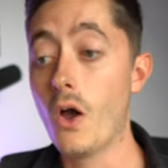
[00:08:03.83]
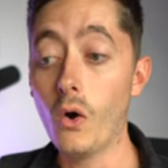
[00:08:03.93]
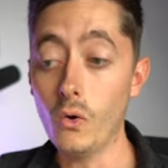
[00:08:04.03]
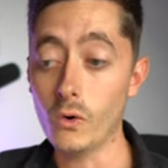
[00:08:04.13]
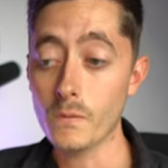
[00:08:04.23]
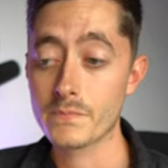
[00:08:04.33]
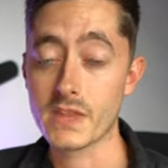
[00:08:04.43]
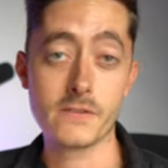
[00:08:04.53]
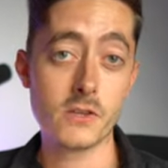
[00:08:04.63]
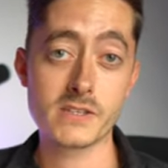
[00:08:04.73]
or
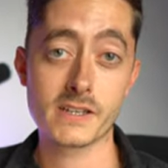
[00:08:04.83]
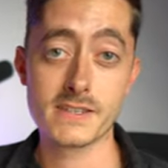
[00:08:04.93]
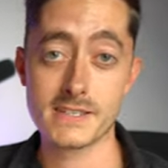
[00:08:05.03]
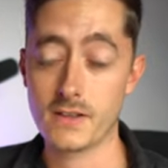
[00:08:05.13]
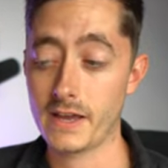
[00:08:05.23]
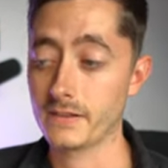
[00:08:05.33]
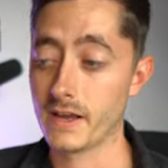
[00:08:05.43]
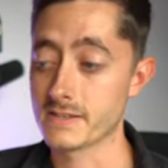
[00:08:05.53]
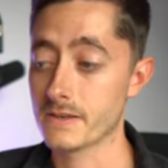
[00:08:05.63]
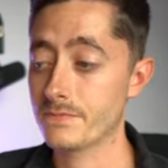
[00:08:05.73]
if you're using the deal
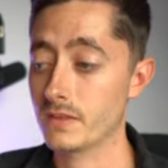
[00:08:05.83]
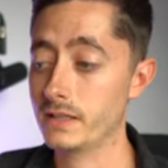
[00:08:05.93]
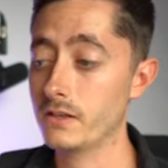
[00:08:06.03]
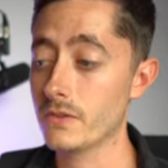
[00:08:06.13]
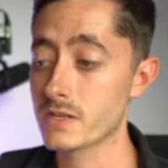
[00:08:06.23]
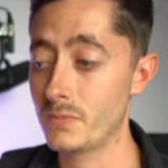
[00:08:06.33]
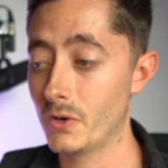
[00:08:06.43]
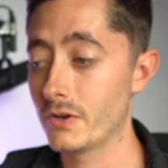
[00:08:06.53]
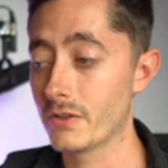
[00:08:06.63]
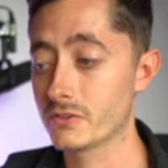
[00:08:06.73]
analyzer, click on this
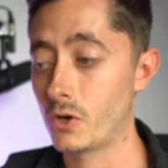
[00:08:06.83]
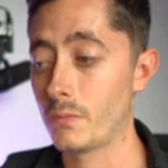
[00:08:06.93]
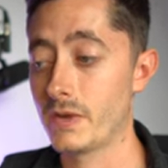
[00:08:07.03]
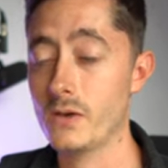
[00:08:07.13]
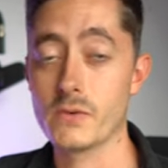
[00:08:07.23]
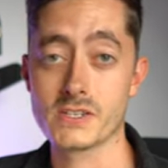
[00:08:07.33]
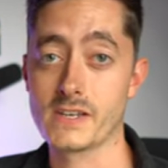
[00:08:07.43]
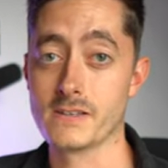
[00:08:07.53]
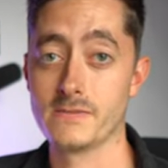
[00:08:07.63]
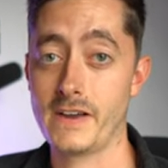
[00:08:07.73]
button at the top here which
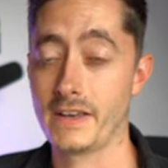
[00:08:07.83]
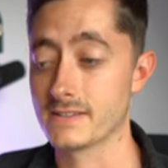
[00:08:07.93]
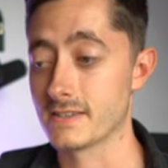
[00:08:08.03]
says finance